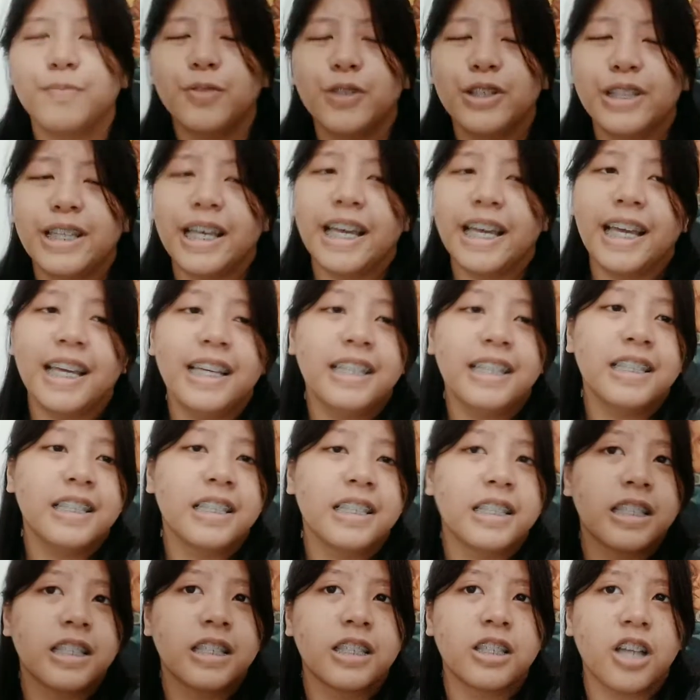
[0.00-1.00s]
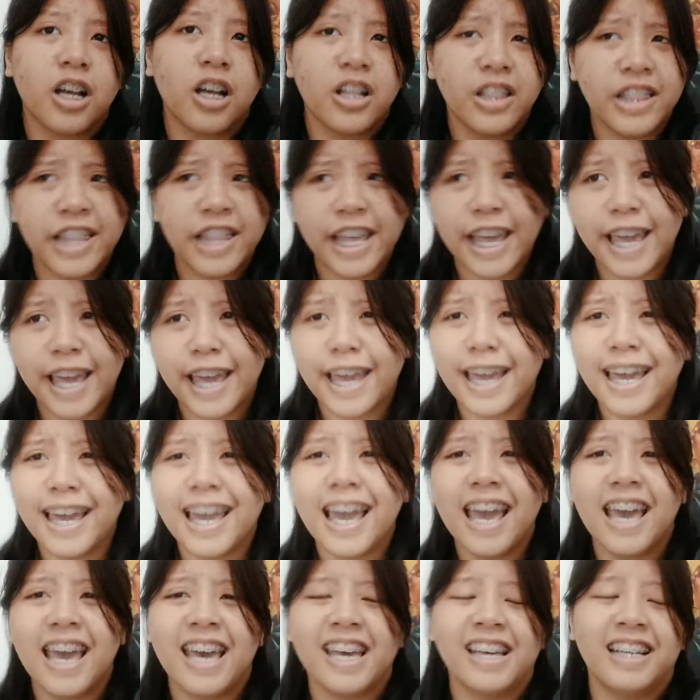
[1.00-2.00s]
today's
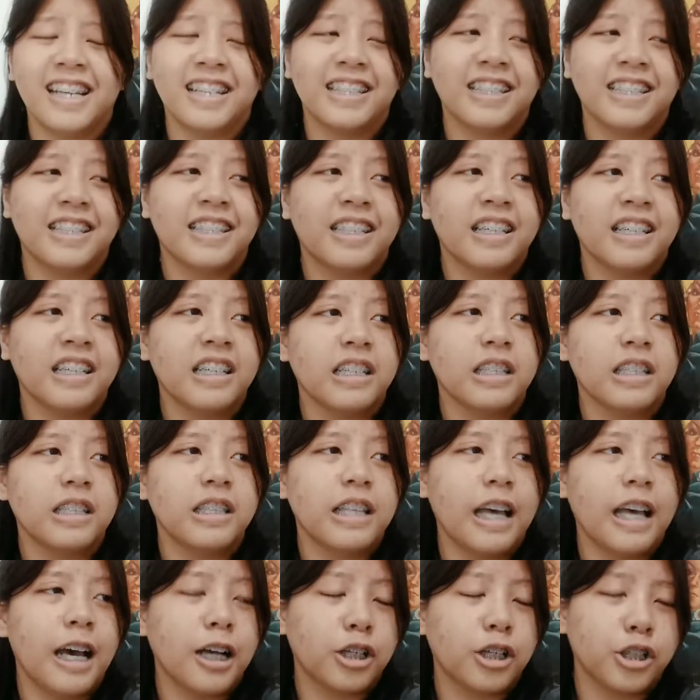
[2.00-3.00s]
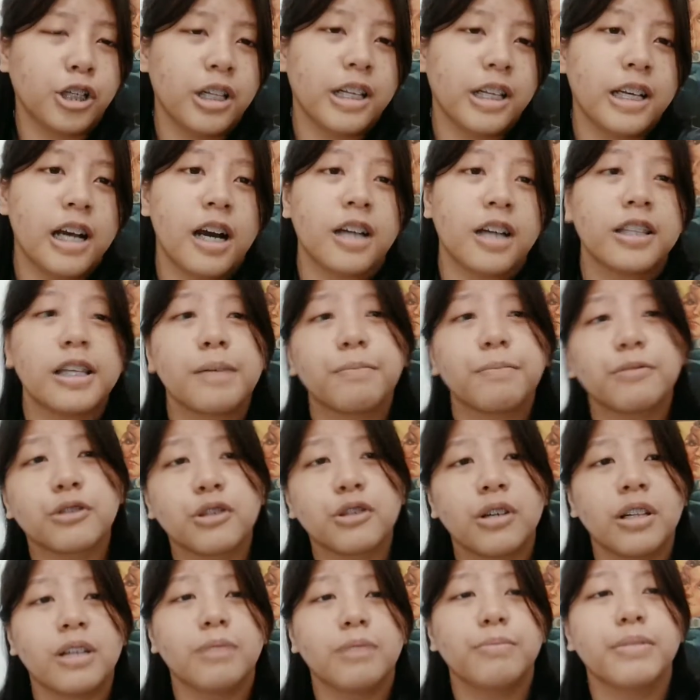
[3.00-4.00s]
Sunday and actually kakatapos
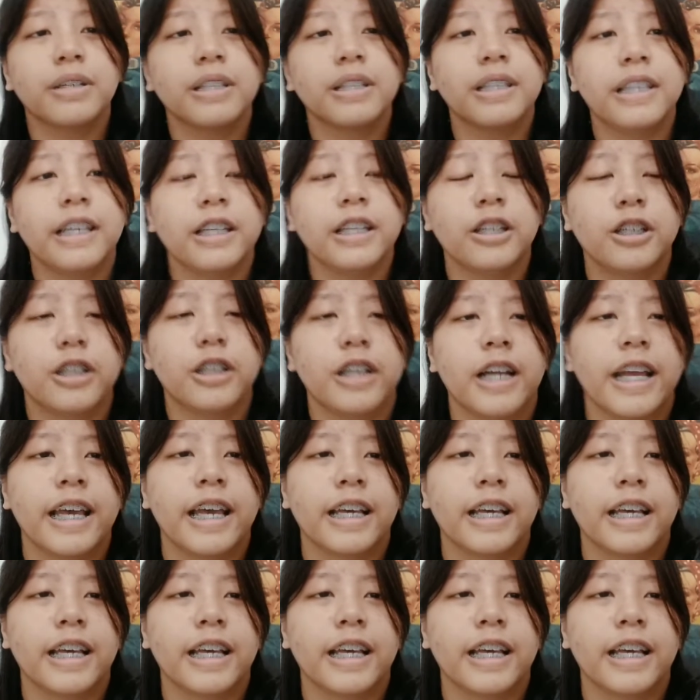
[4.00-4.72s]
ko lang mag-dinner.